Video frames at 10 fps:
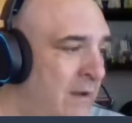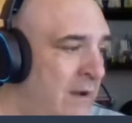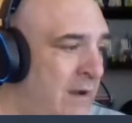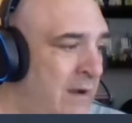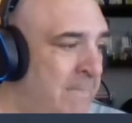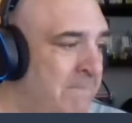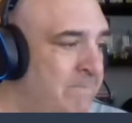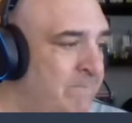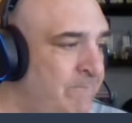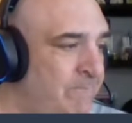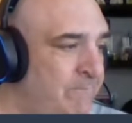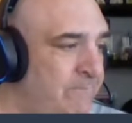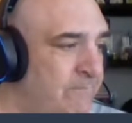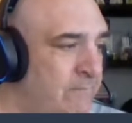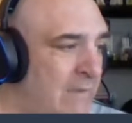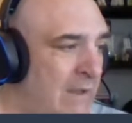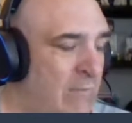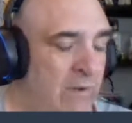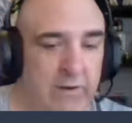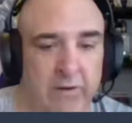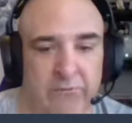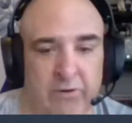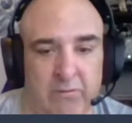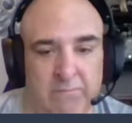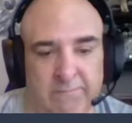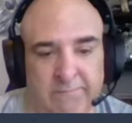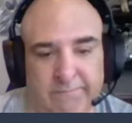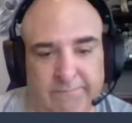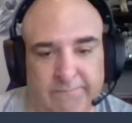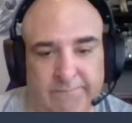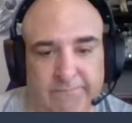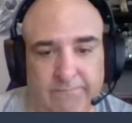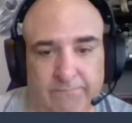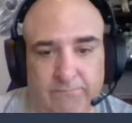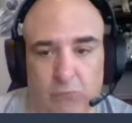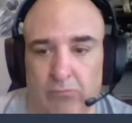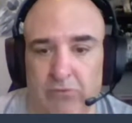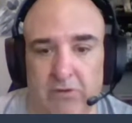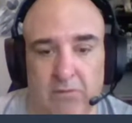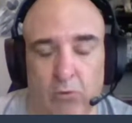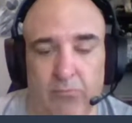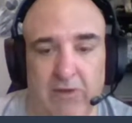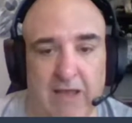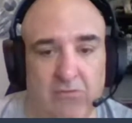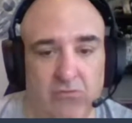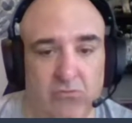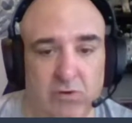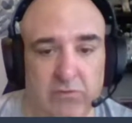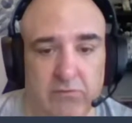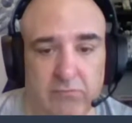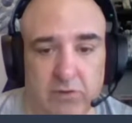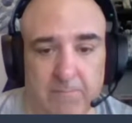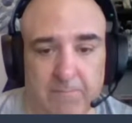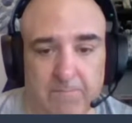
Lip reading: I want an under. Hopefully it cashes 2-0 for you.